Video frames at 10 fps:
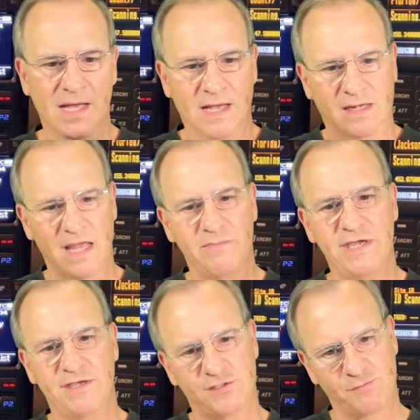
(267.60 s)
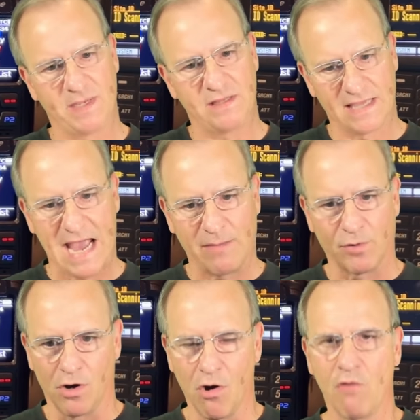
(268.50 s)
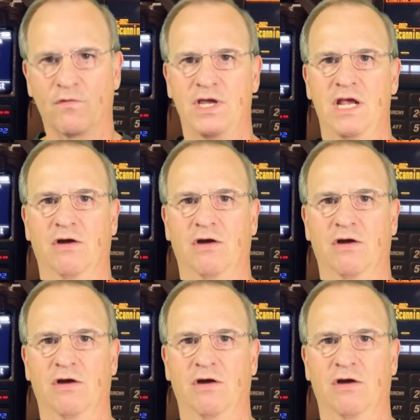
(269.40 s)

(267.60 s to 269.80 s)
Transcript: Let me spin the camera over here